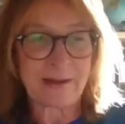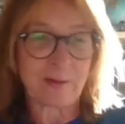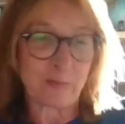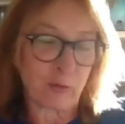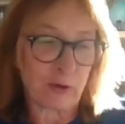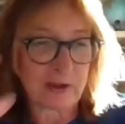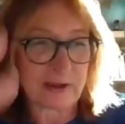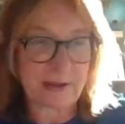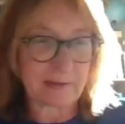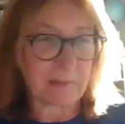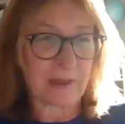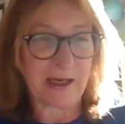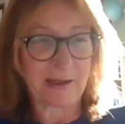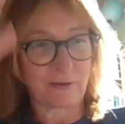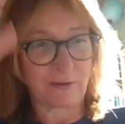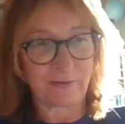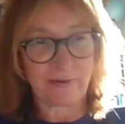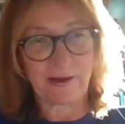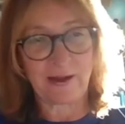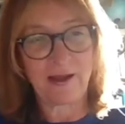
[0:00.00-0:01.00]
father was some
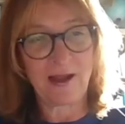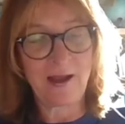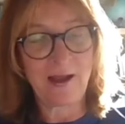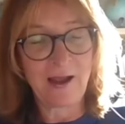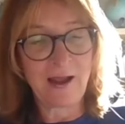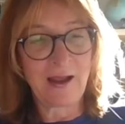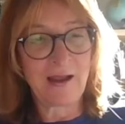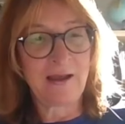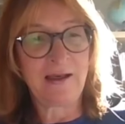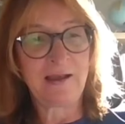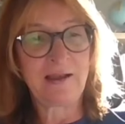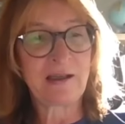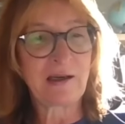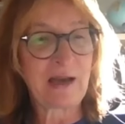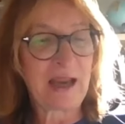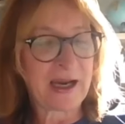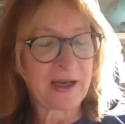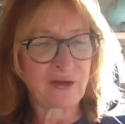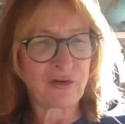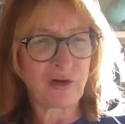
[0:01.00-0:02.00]
kind of an
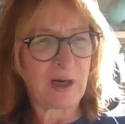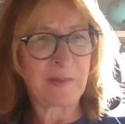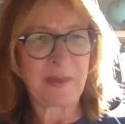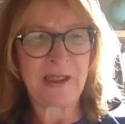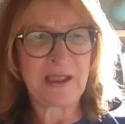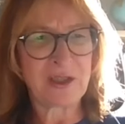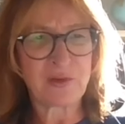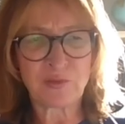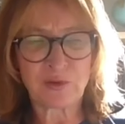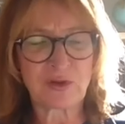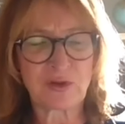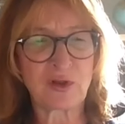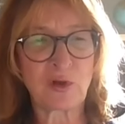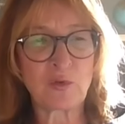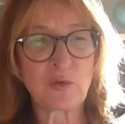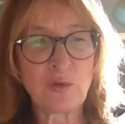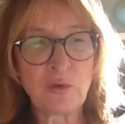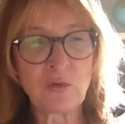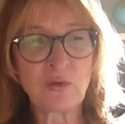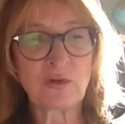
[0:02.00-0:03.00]
intellectual. I mean, this was
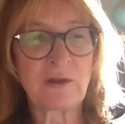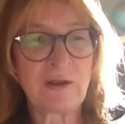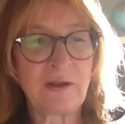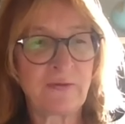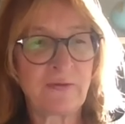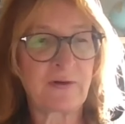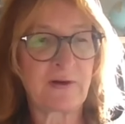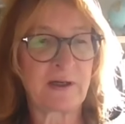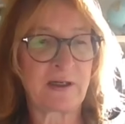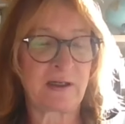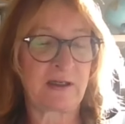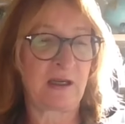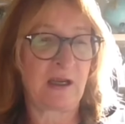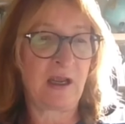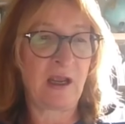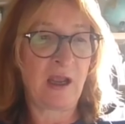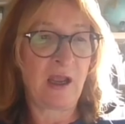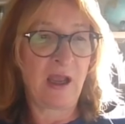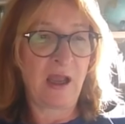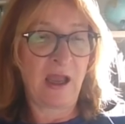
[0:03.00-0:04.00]
so new,
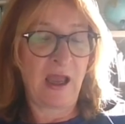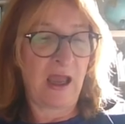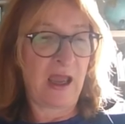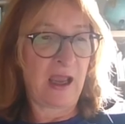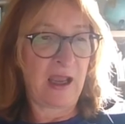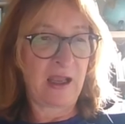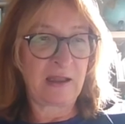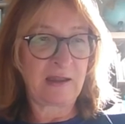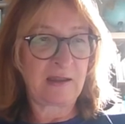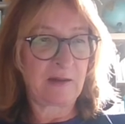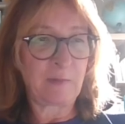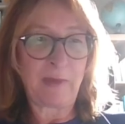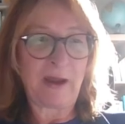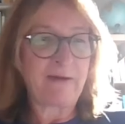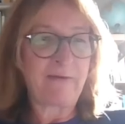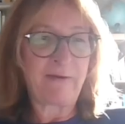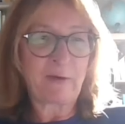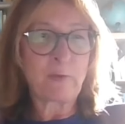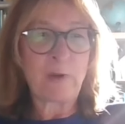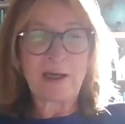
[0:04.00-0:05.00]
different. And
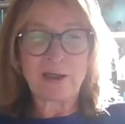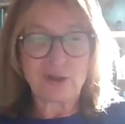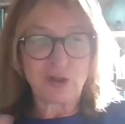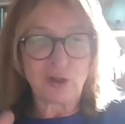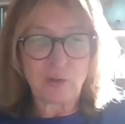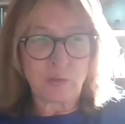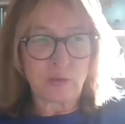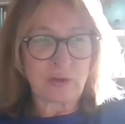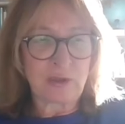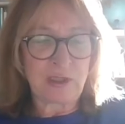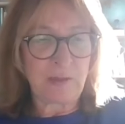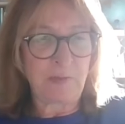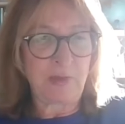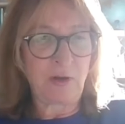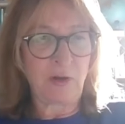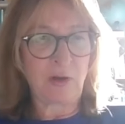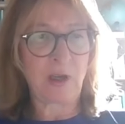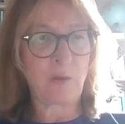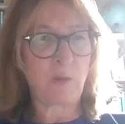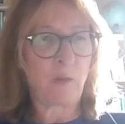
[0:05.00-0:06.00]
my question was
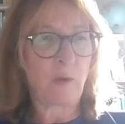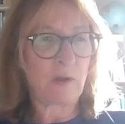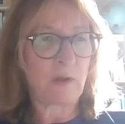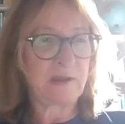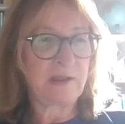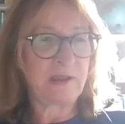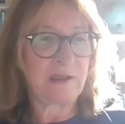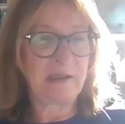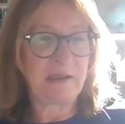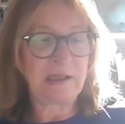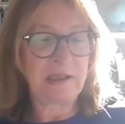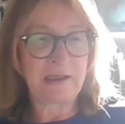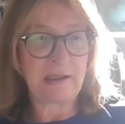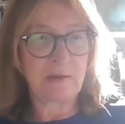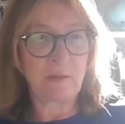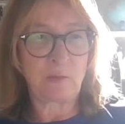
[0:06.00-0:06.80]
simply, okay, what did